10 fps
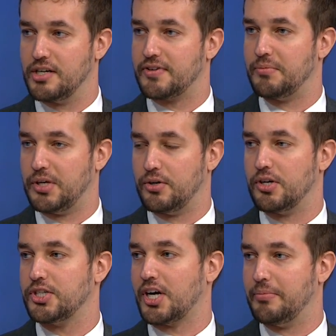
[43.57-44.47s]
of
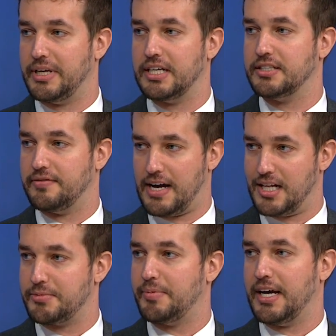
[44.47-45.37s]
computers are being
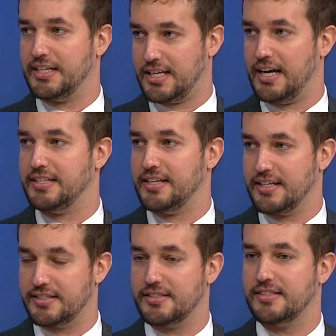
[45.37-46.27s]
developed by
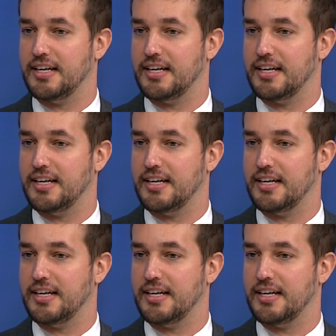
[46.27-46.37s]
scientists